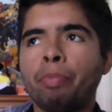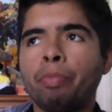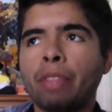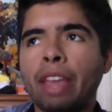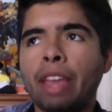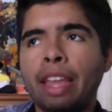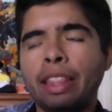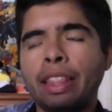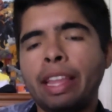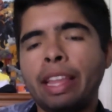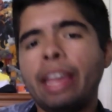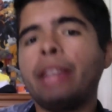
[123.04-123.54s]

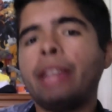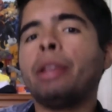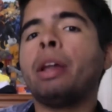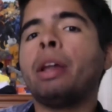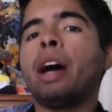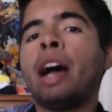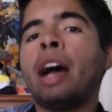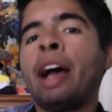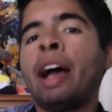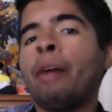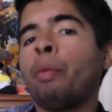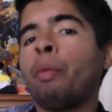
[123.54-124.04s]
then
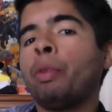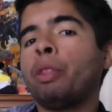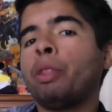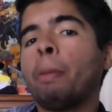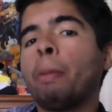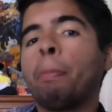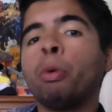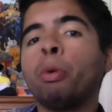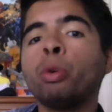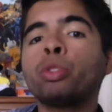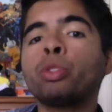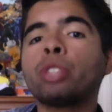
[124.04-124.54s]
when the
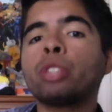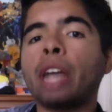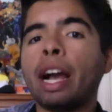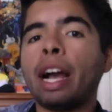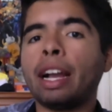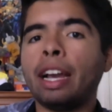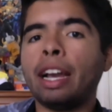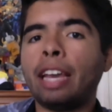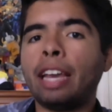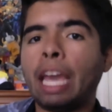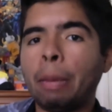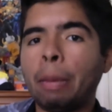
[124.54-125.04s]
Buu
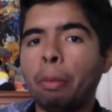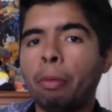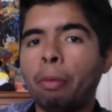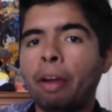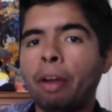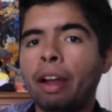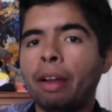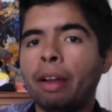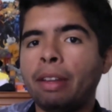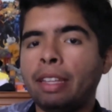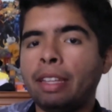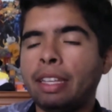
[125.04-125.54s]
Saga came
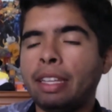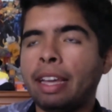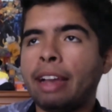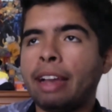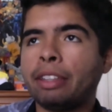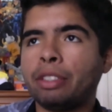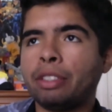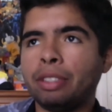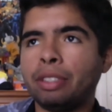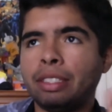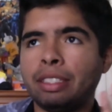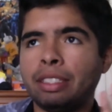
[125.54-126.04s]
around, he
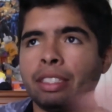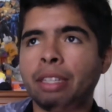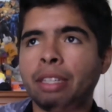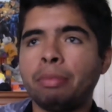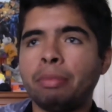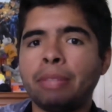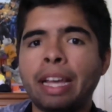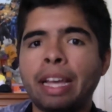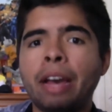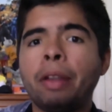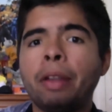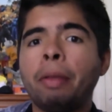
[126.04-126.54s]
actually
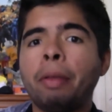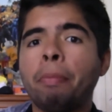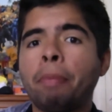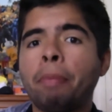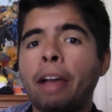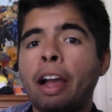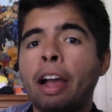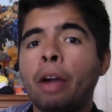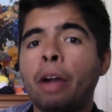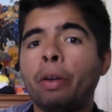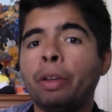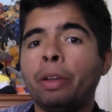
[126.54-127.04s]
slimmed down in
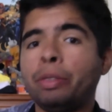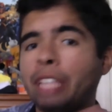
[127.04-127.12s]
power.